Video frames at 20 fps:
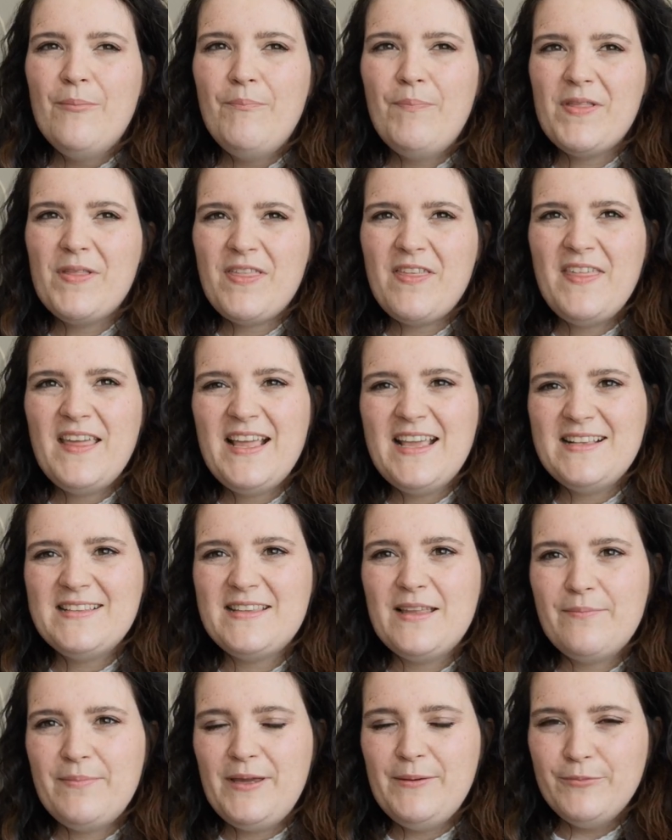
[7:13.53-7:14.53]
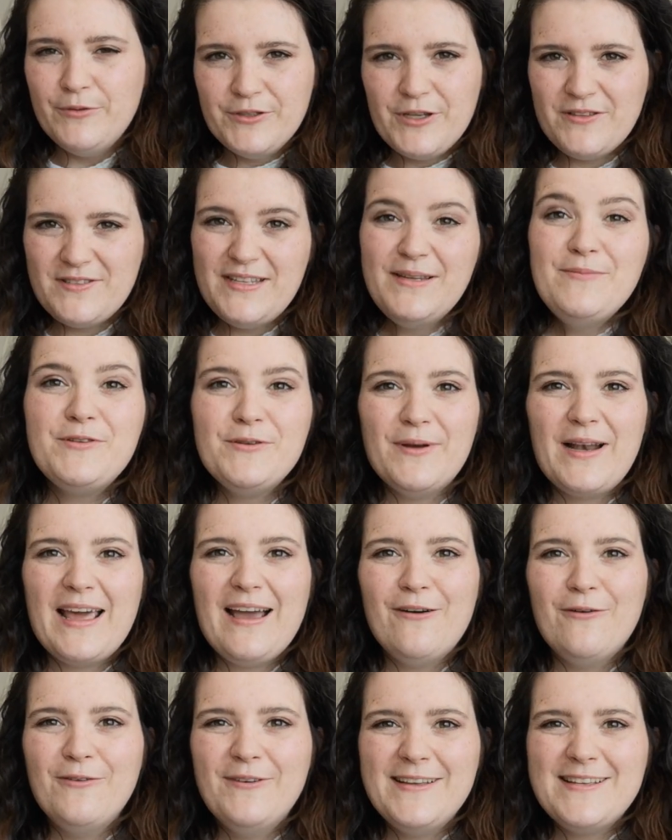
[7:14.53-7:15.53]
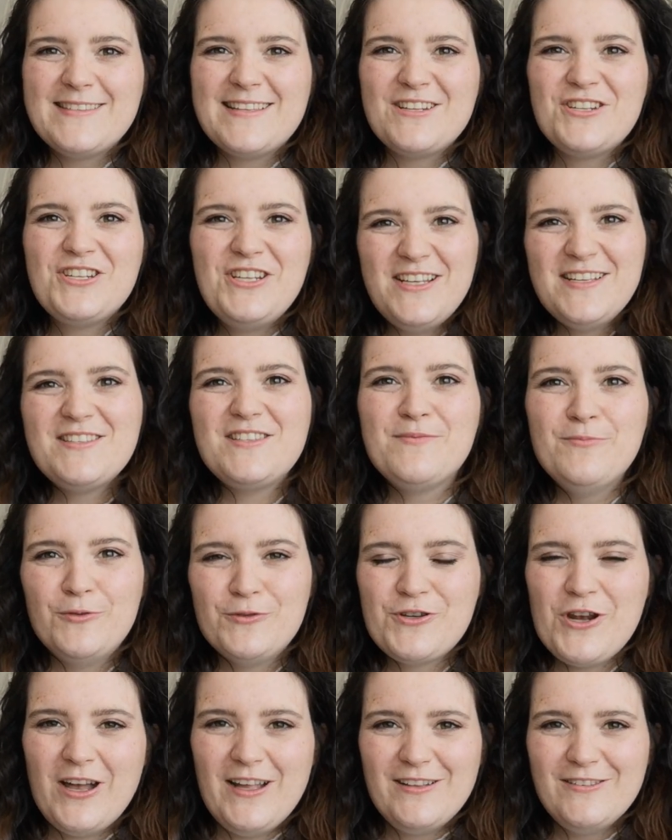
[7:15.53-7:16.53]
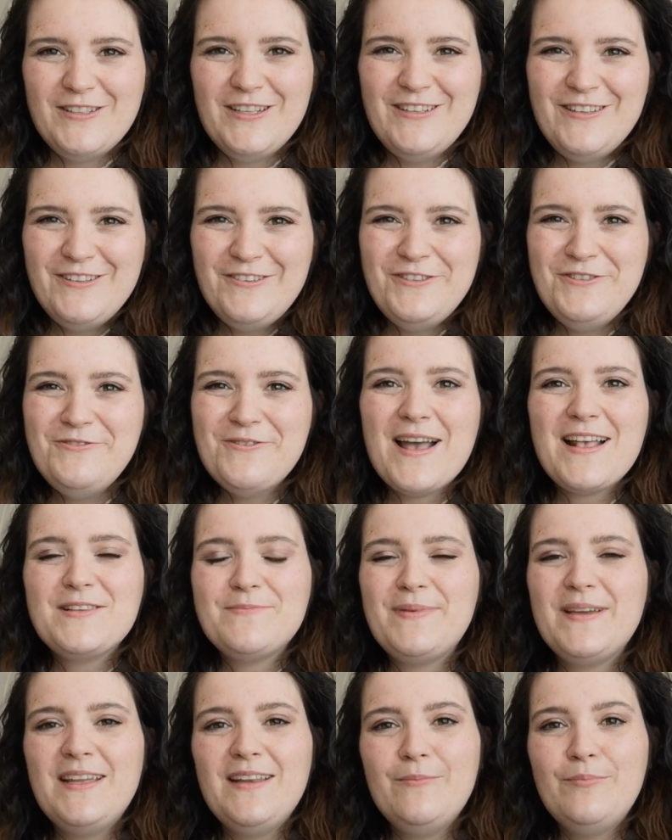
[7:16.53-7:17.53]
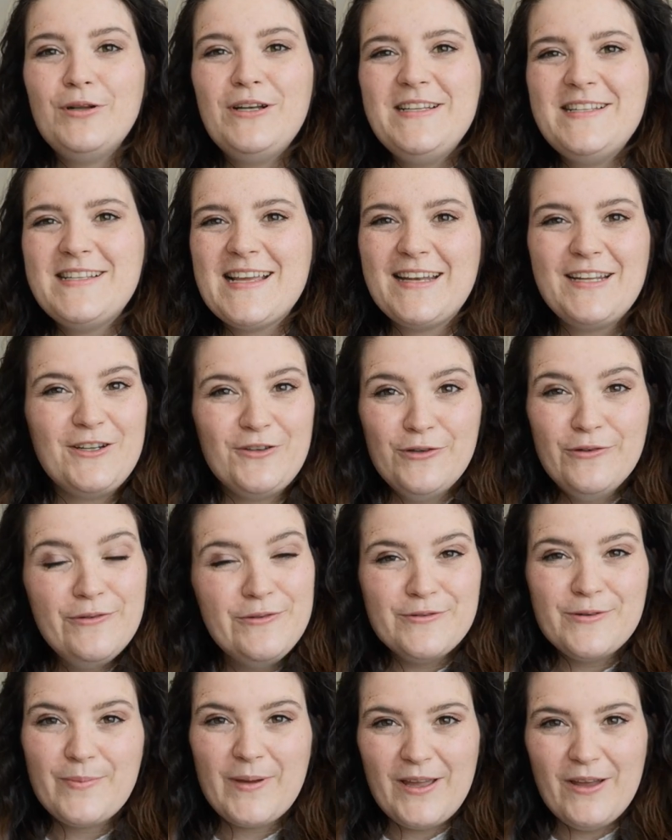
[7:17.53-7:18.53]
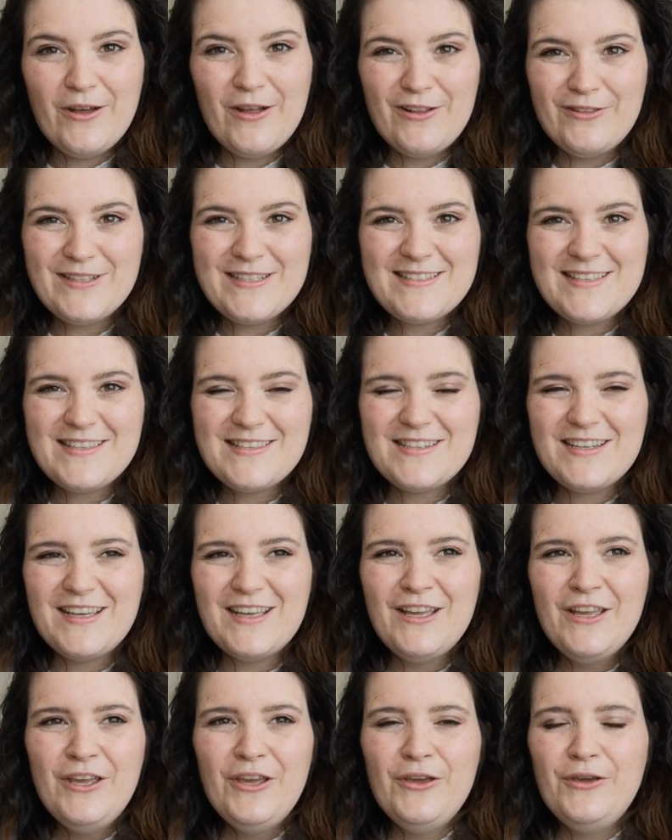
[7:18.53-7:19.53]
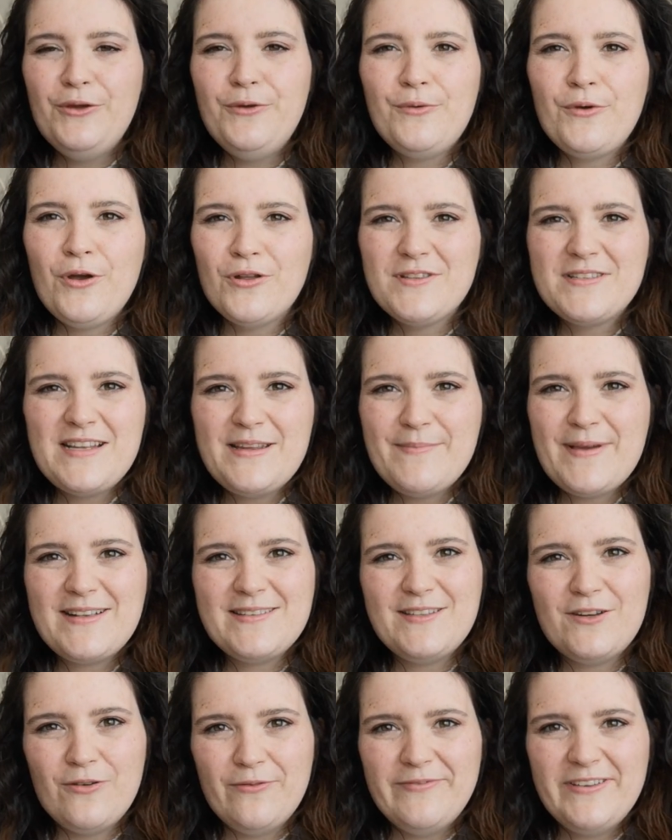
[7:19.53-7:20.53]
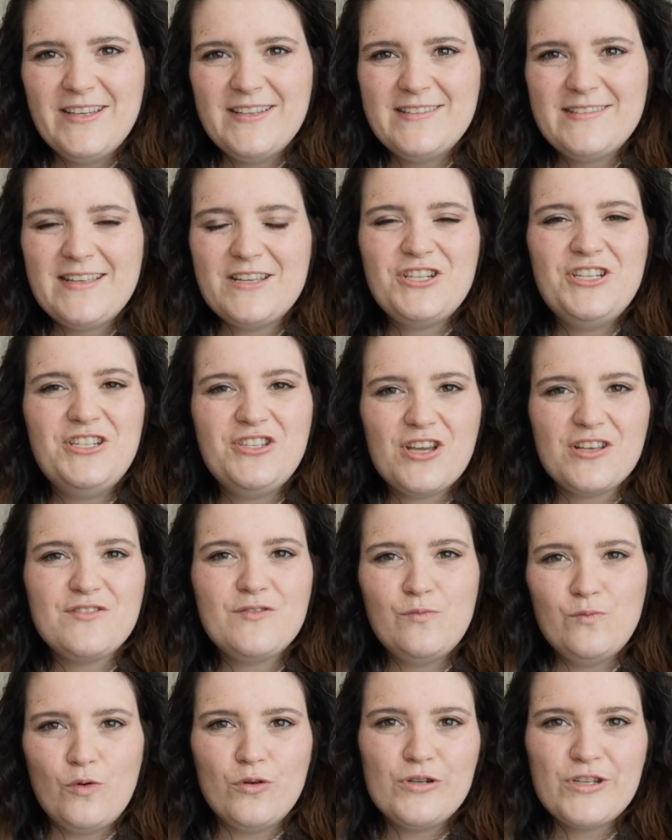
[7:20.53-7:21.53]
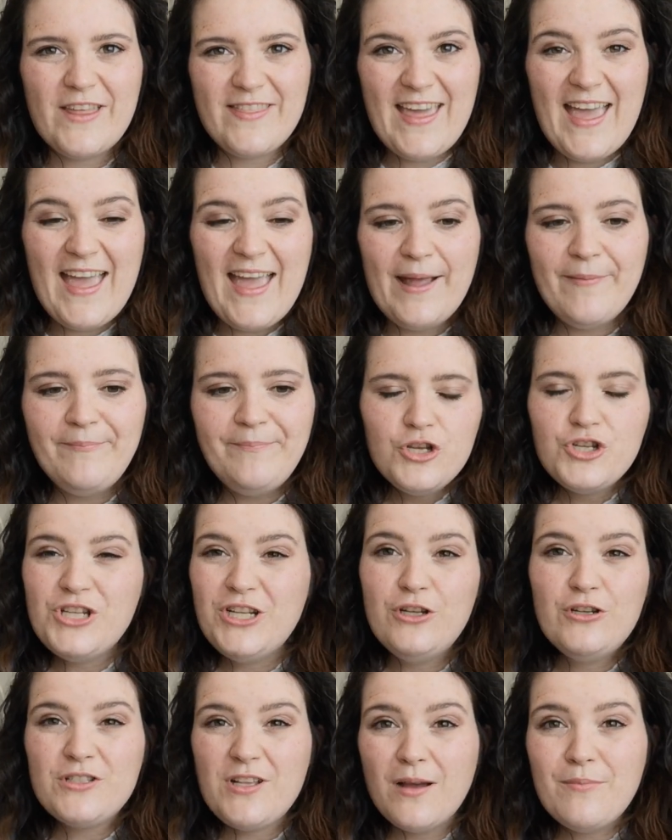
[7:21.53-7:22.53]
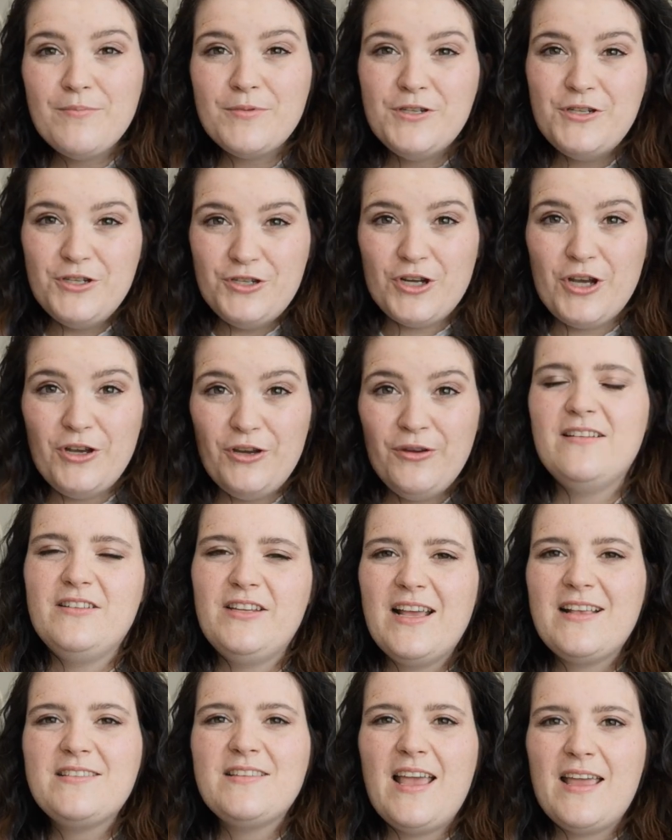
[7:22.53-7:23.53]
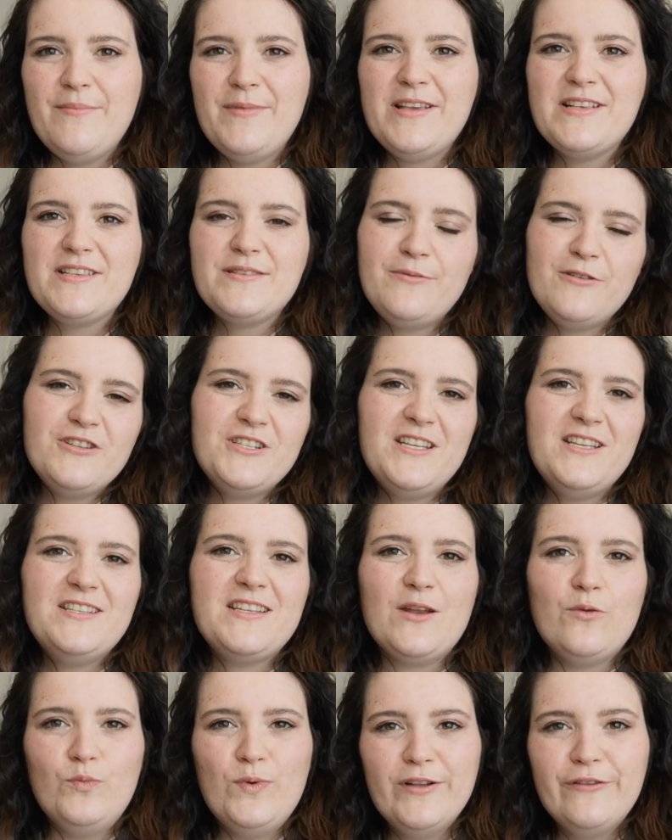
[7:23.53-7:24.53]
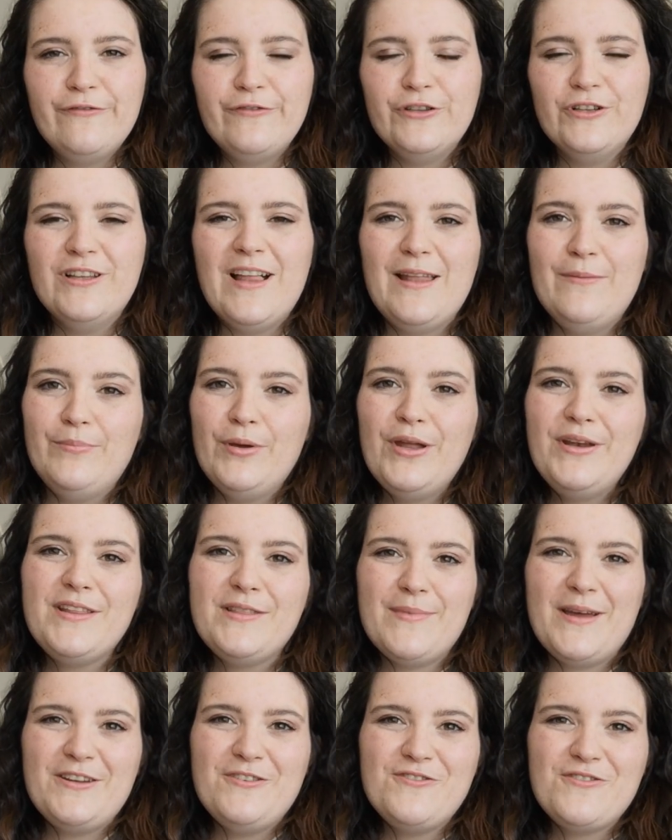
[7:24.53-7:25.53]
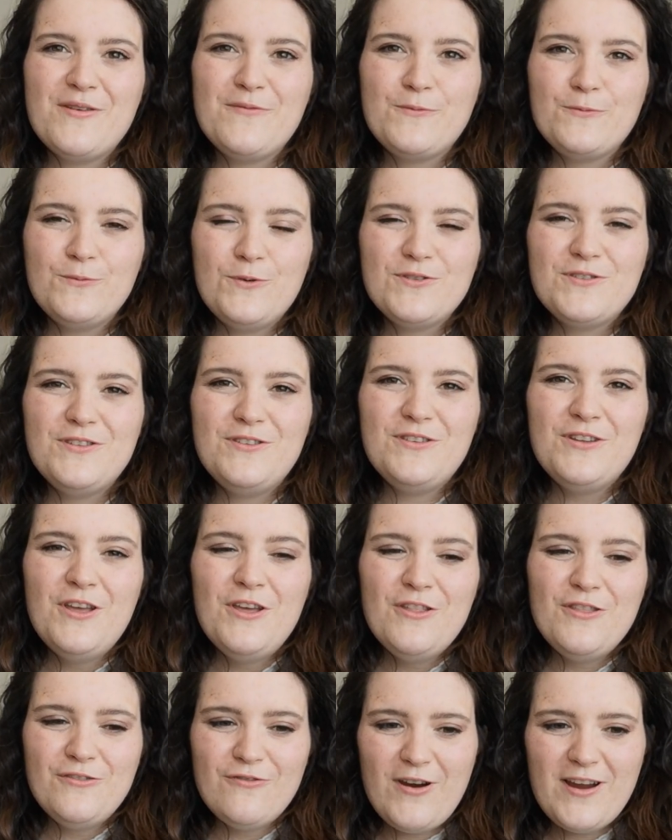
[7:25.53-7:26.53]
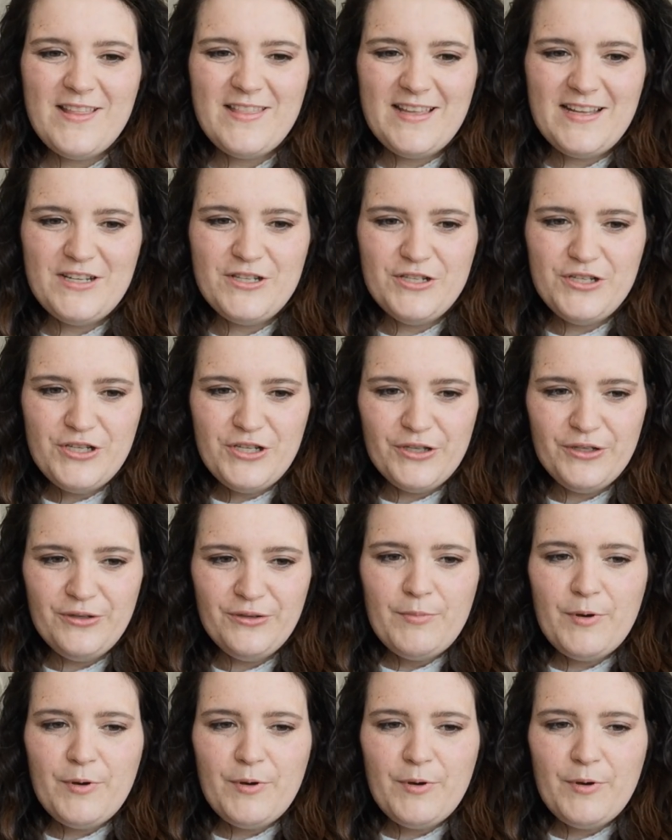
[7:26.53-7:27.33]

But the thing is that people don't seem to allow is that she is a small child who has been bullied and ignored by her older sister, who constantly makes it obvious that she doesn't want her there. She looks up to Jo. Yes, Amy is spirited and willful, and burning the manuscript wasn't the right thing to do.